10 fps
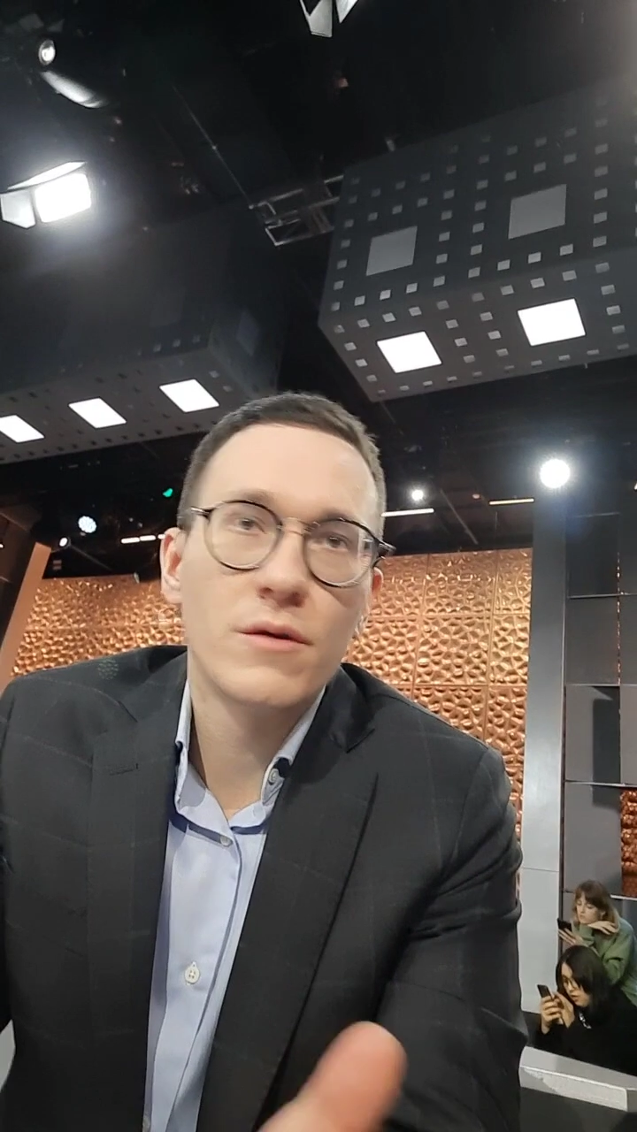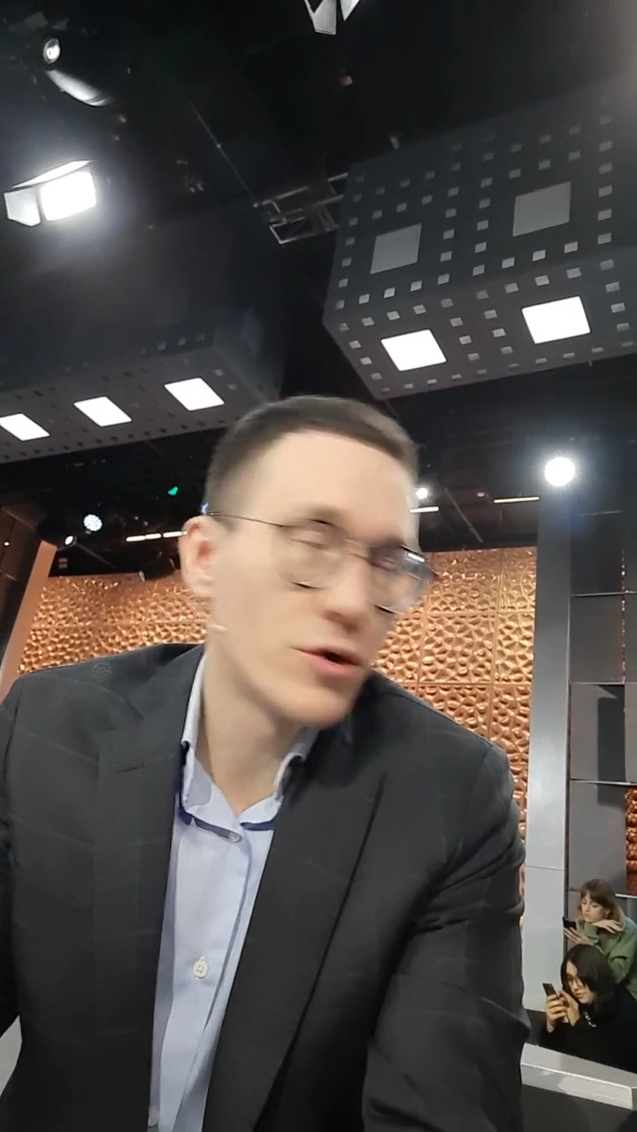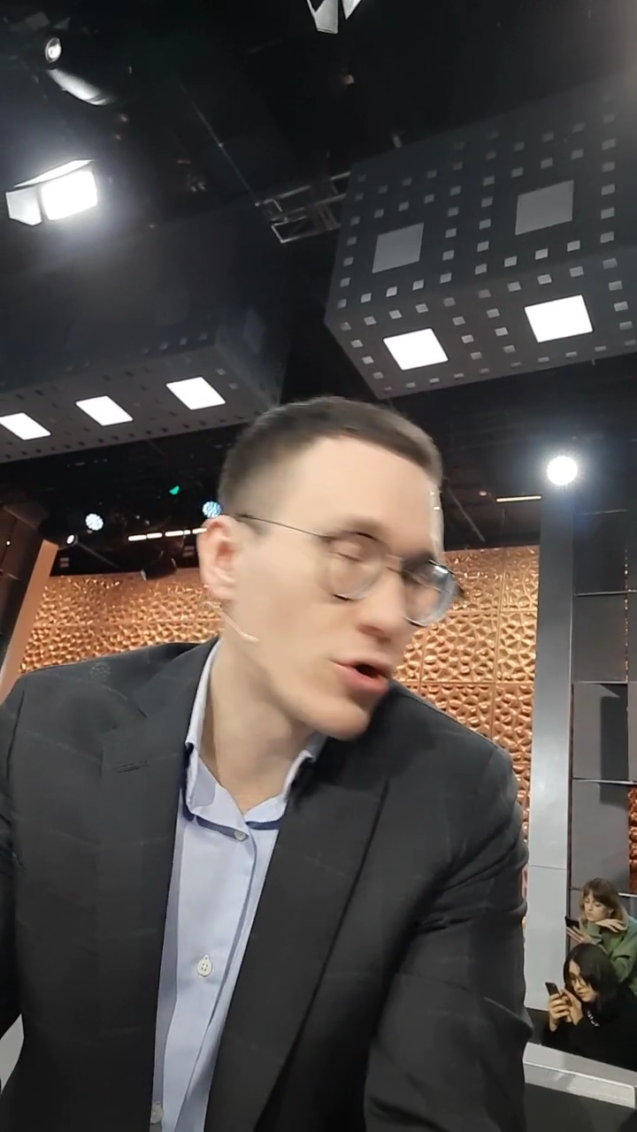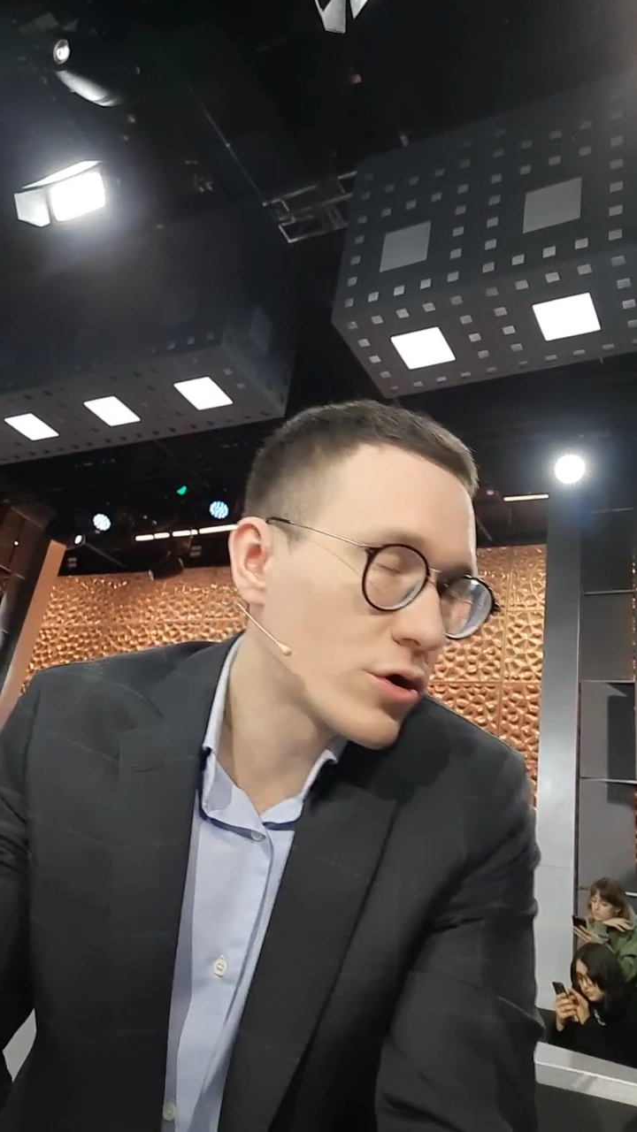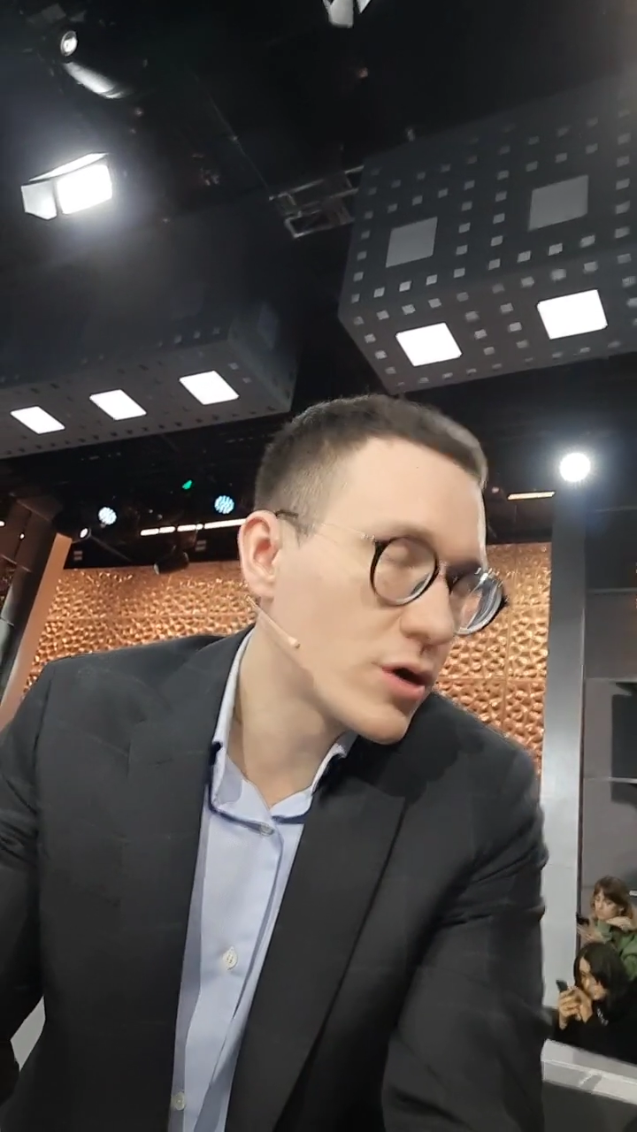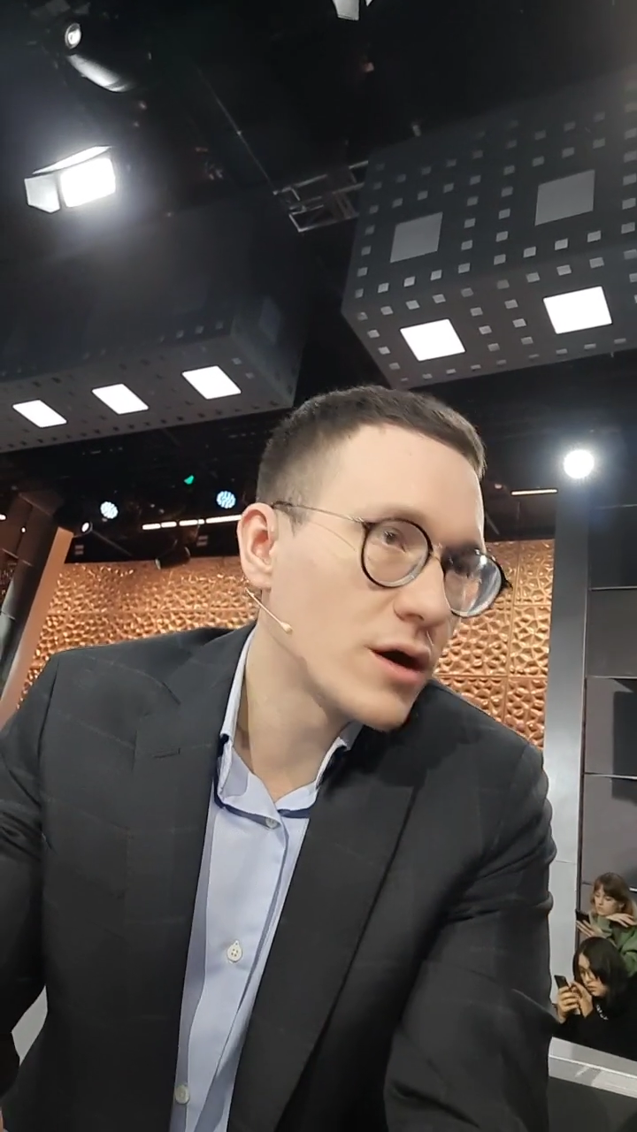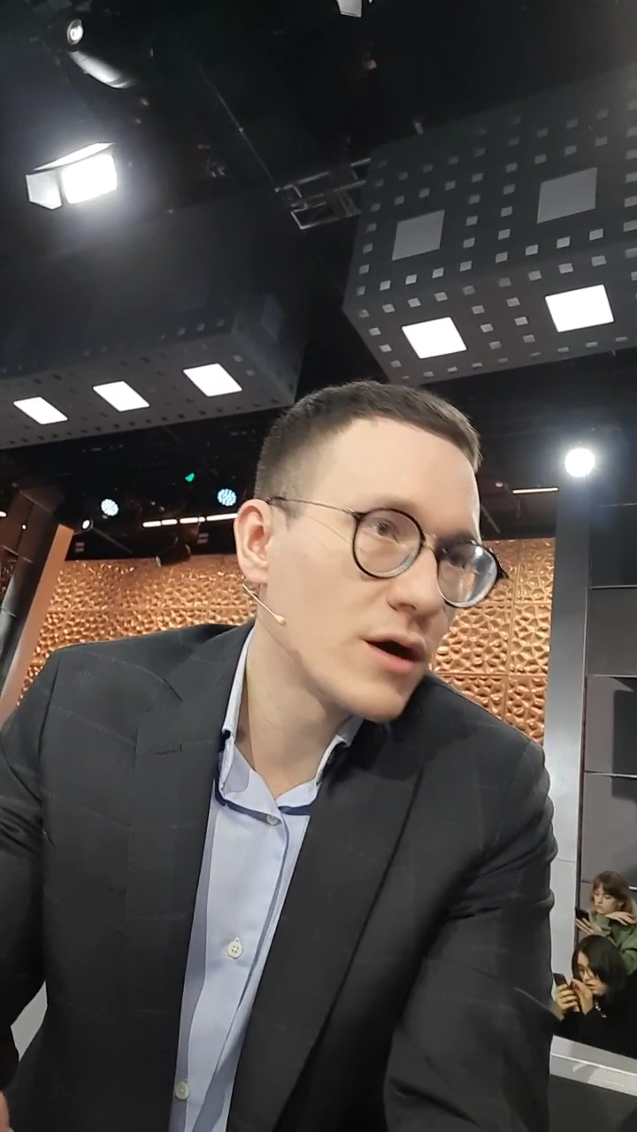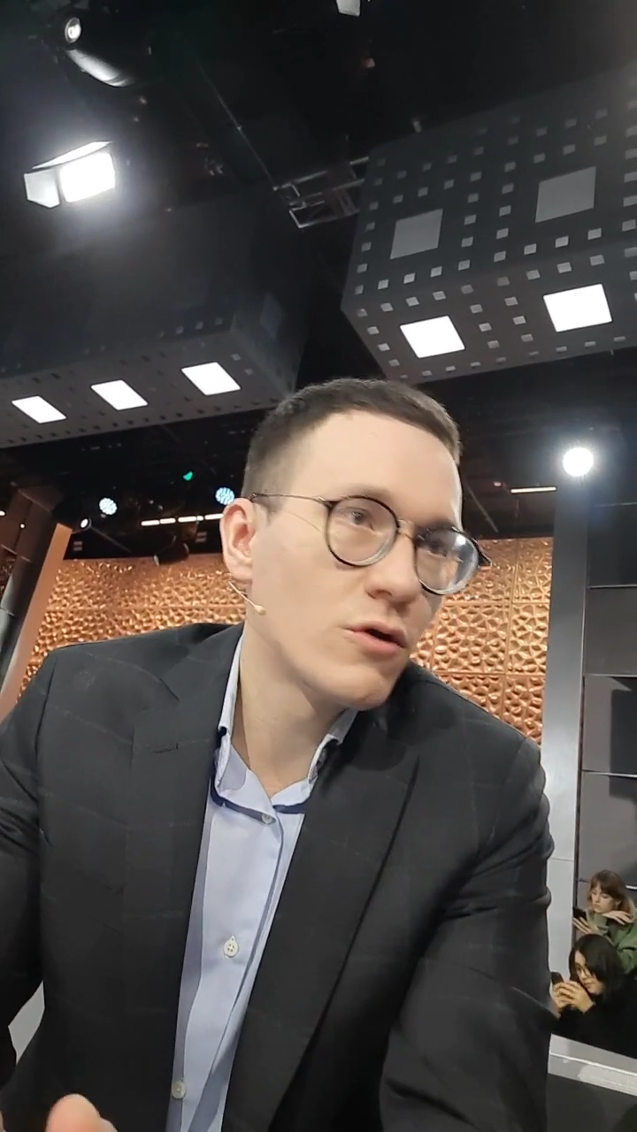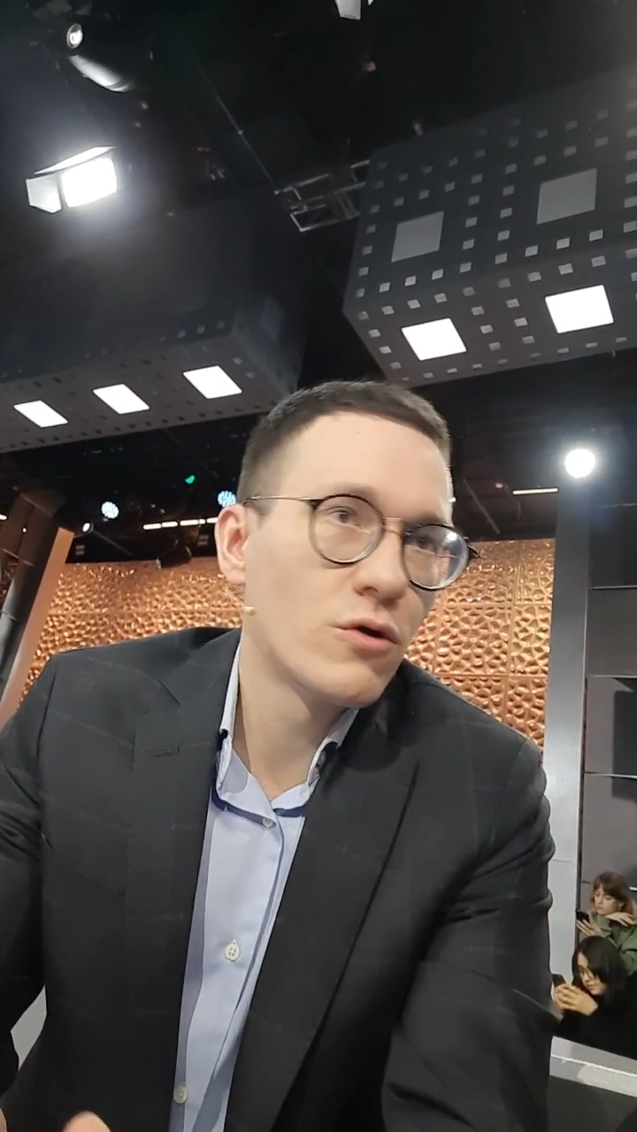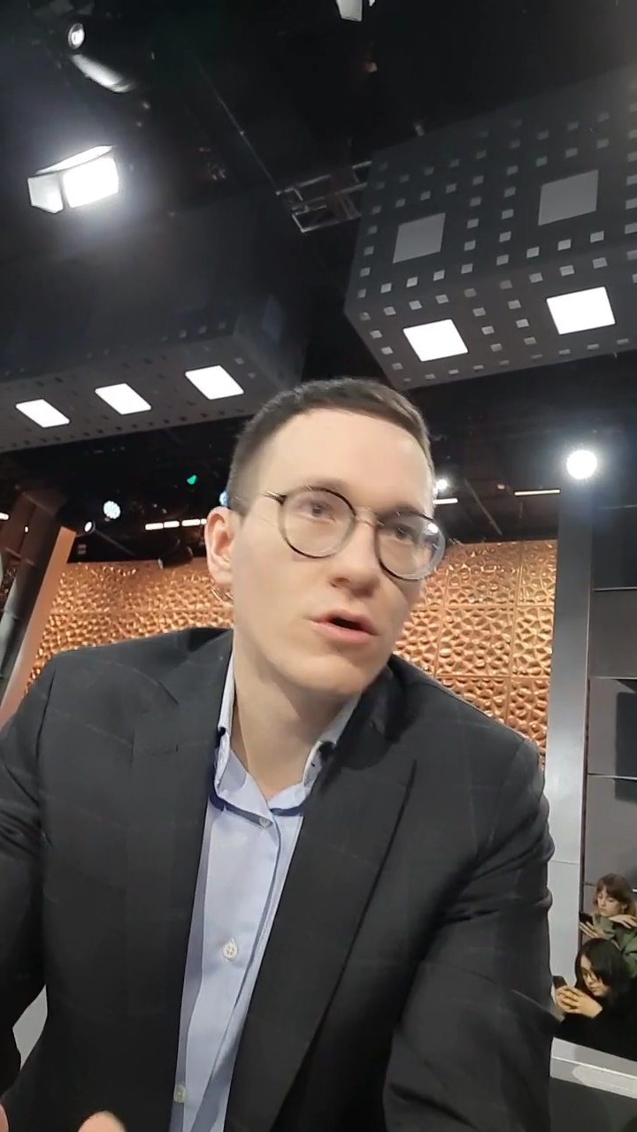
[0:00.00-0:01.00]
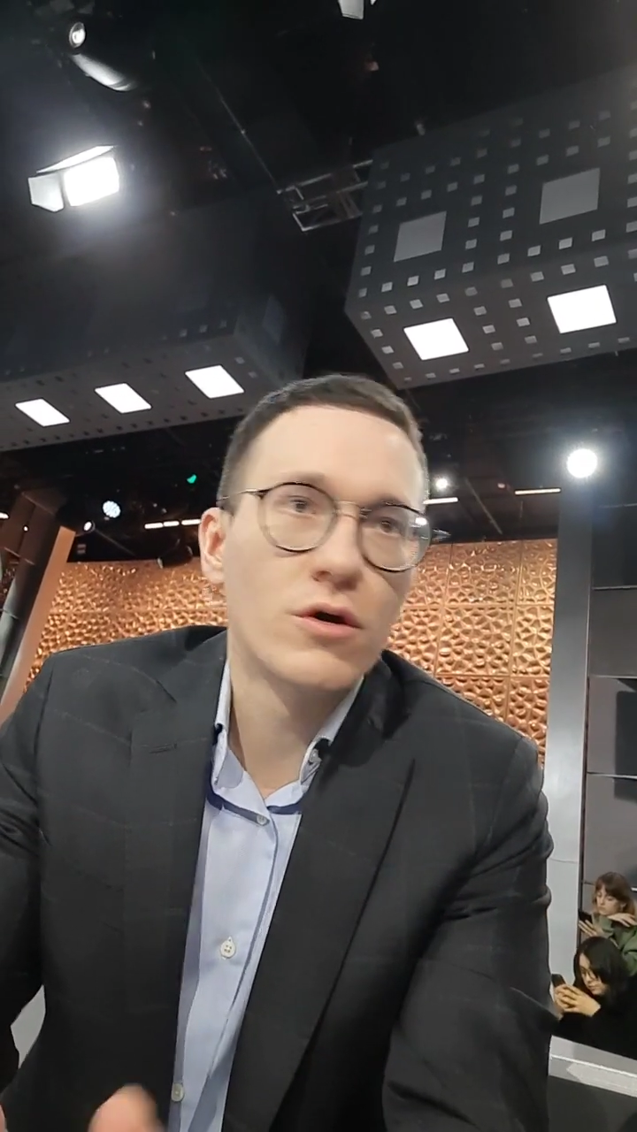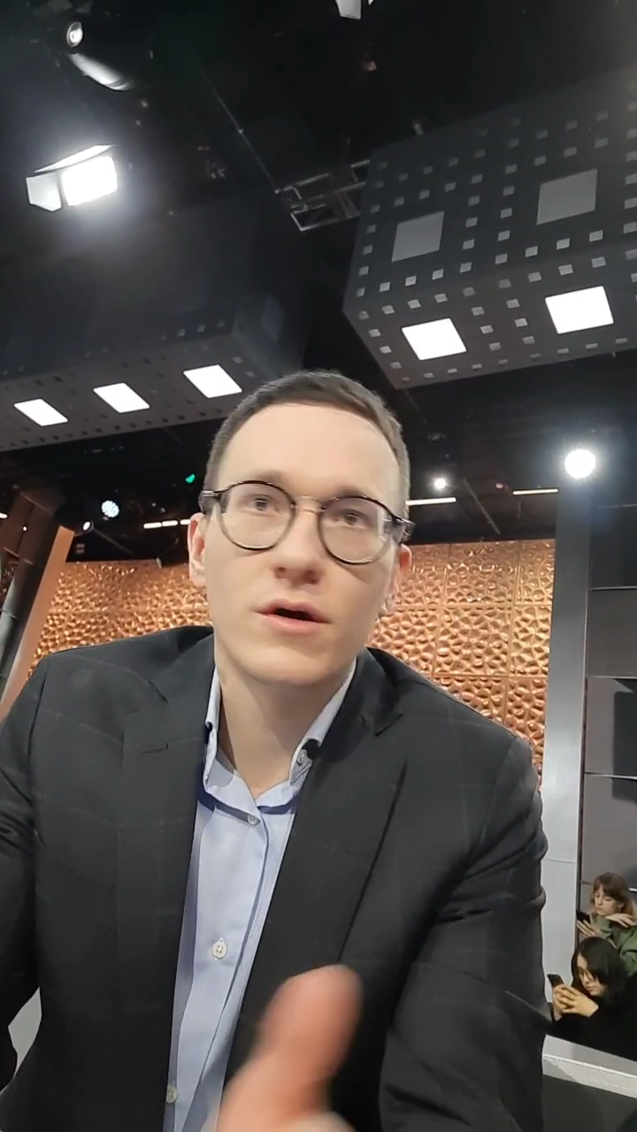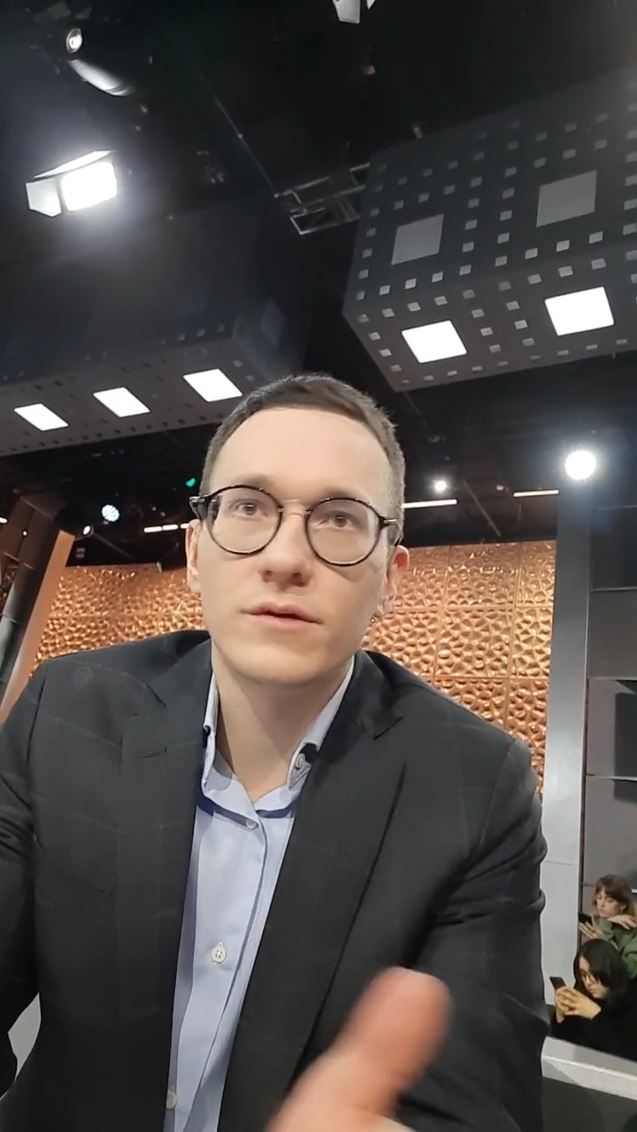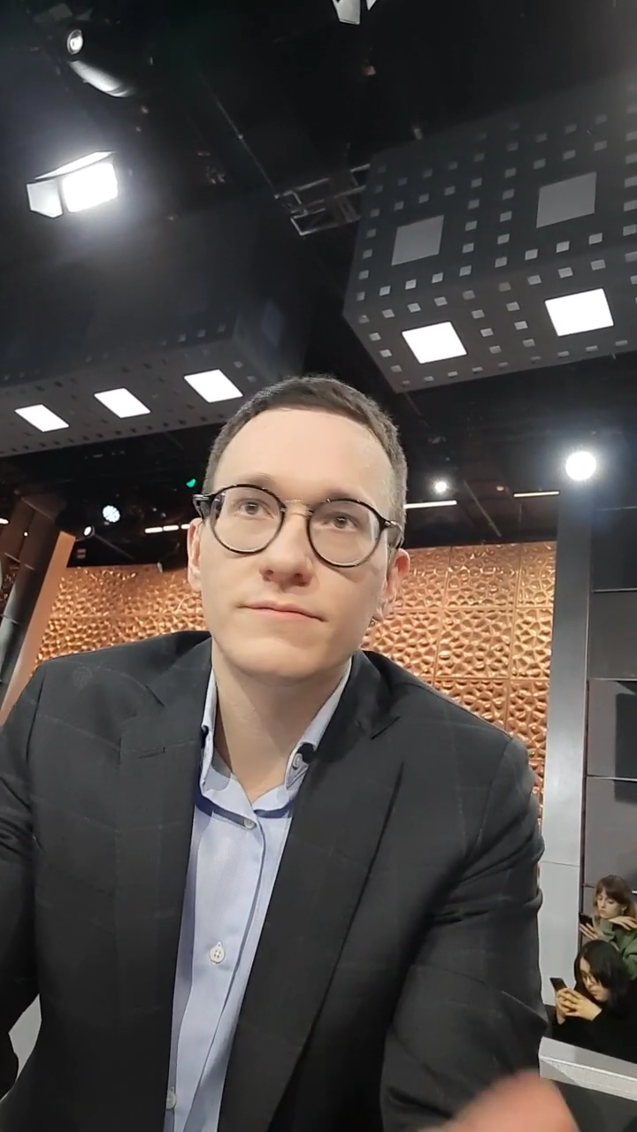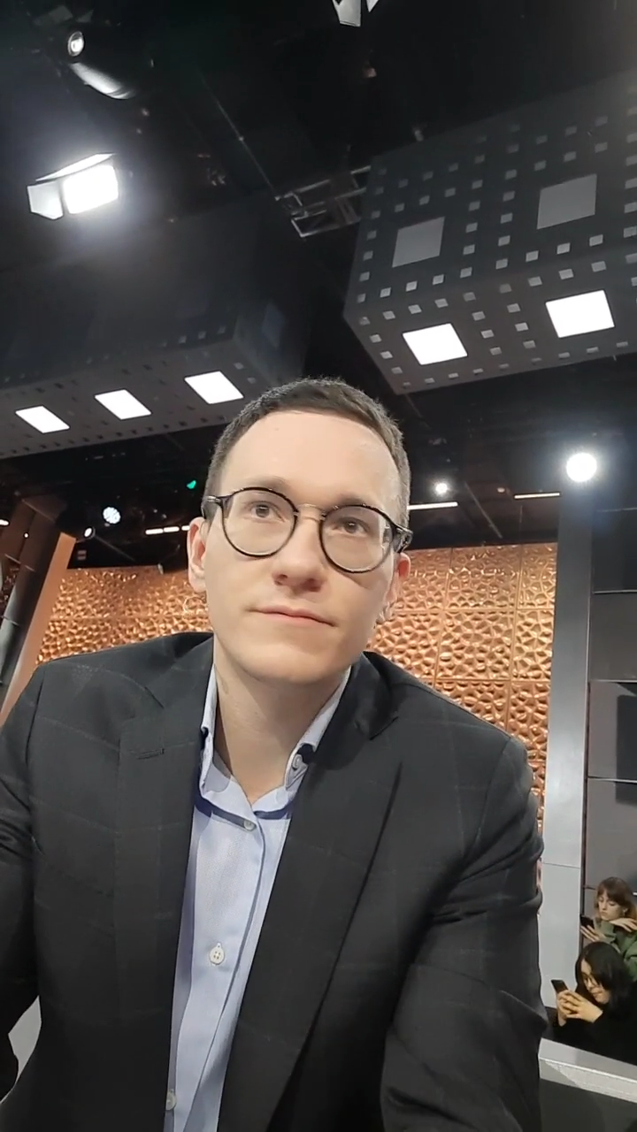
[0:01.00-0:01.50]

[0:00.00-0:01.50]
Morocco or